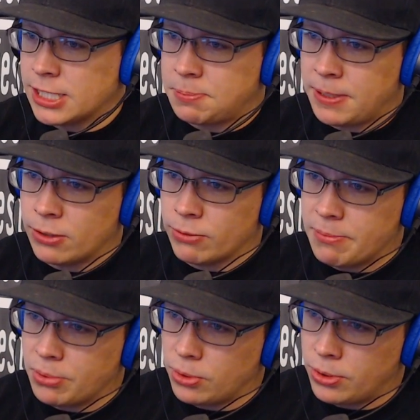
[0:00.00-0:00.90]
ESPN,
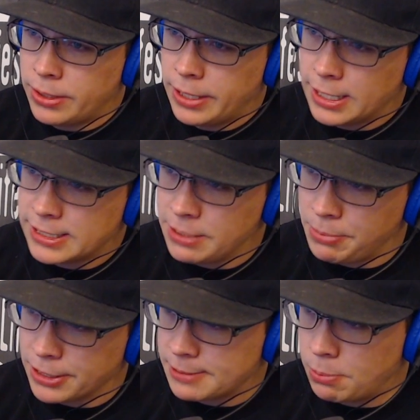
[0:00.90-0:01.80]
Red Bull, and
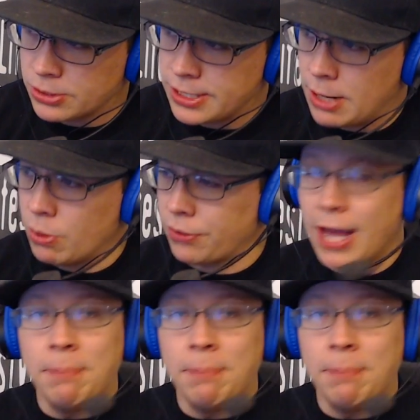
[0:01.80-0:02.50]
CBS Sports Network.